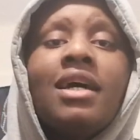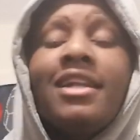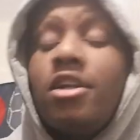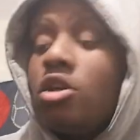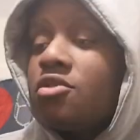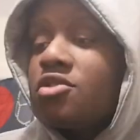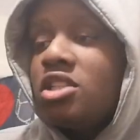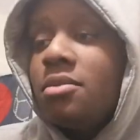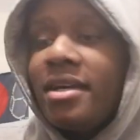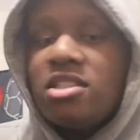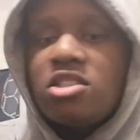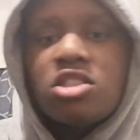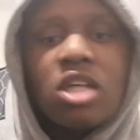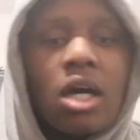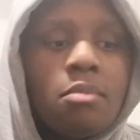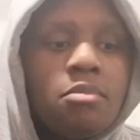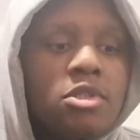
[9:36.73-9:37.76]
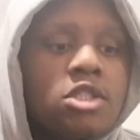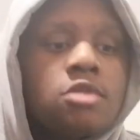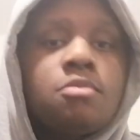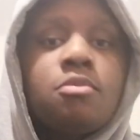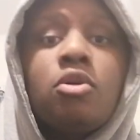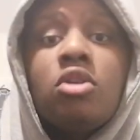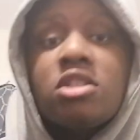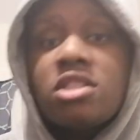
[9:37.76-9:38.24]
And then obviously you made
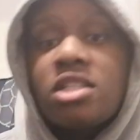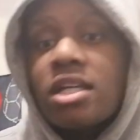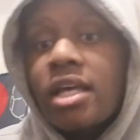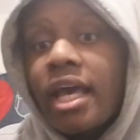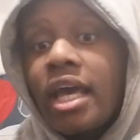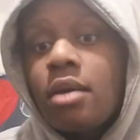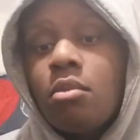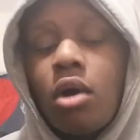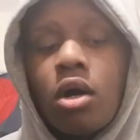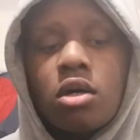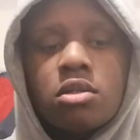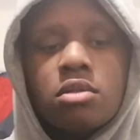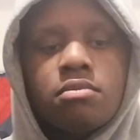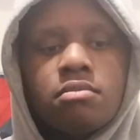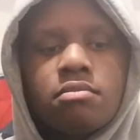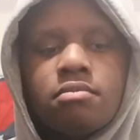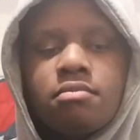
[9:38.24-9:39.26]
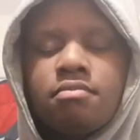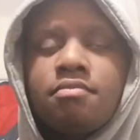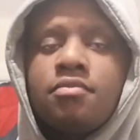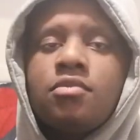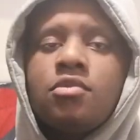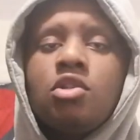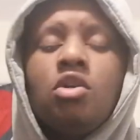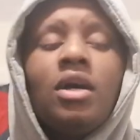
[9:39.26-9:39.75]
subs. Pulisic came on.
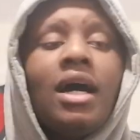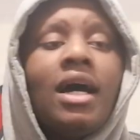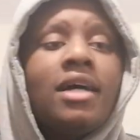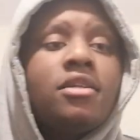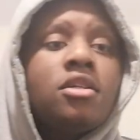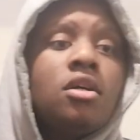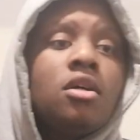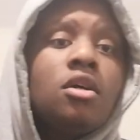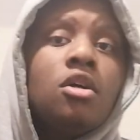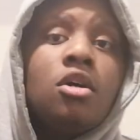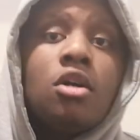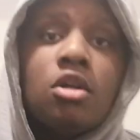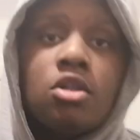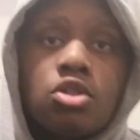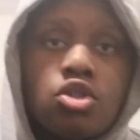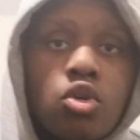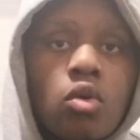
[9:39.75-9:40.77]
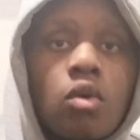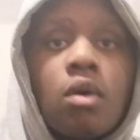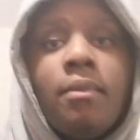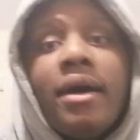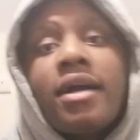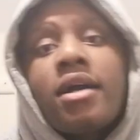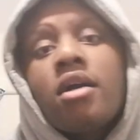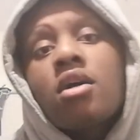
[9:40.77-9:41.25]
You had
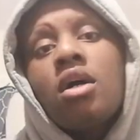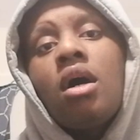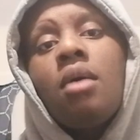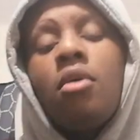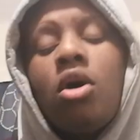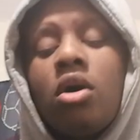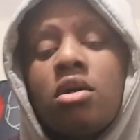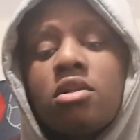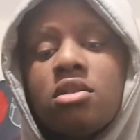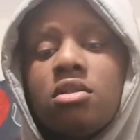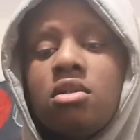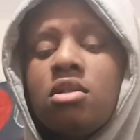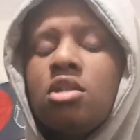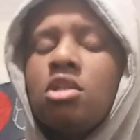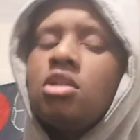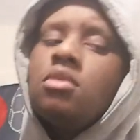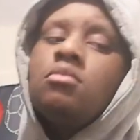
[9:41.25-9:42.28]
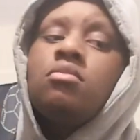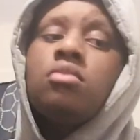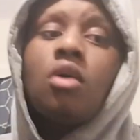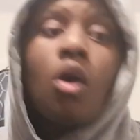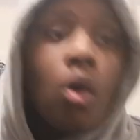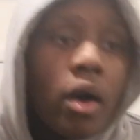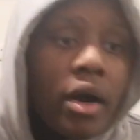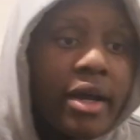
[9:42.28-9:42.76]
Chukwuemeka come on.
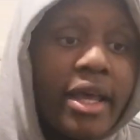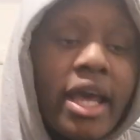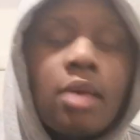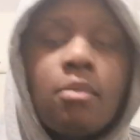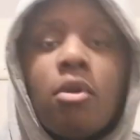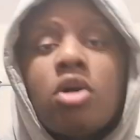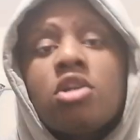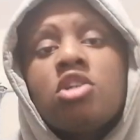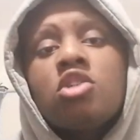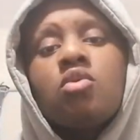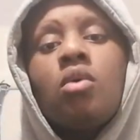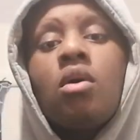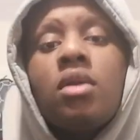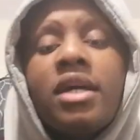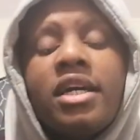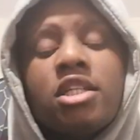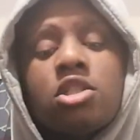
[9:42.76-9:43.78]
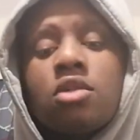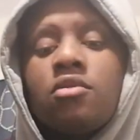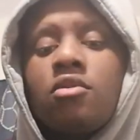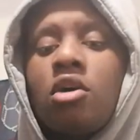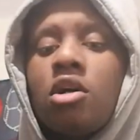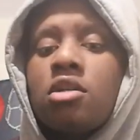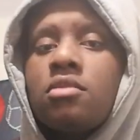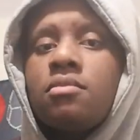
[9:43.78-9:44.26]
Broha came on as well
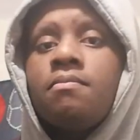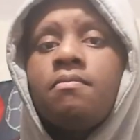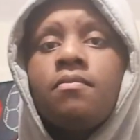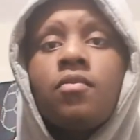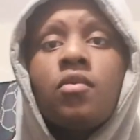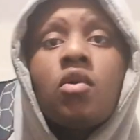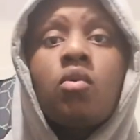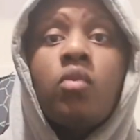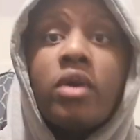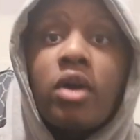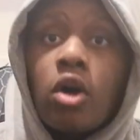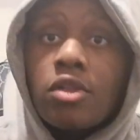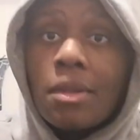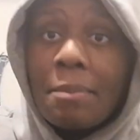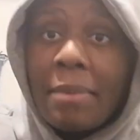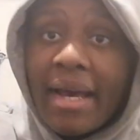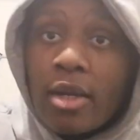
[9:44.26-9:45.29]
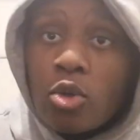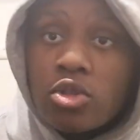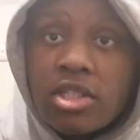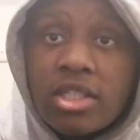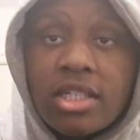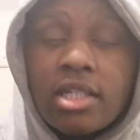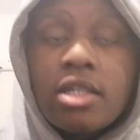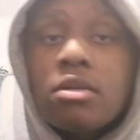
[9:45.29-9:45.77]
later on. We got the
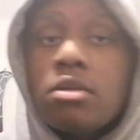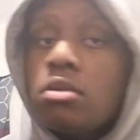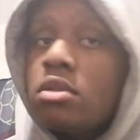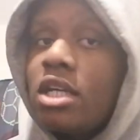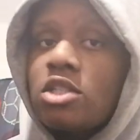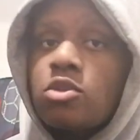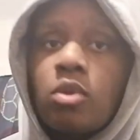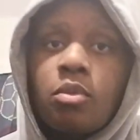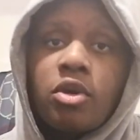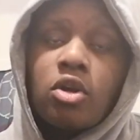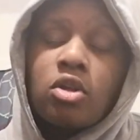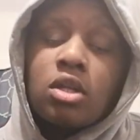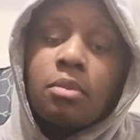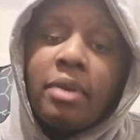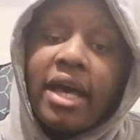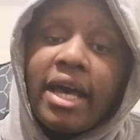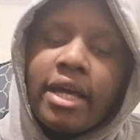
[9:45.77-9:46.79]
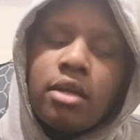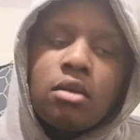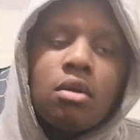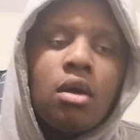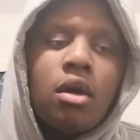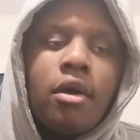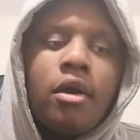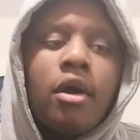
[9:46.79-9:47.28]
penalty. That's when we got the
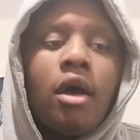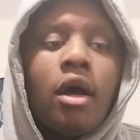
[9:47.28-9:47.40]
pen.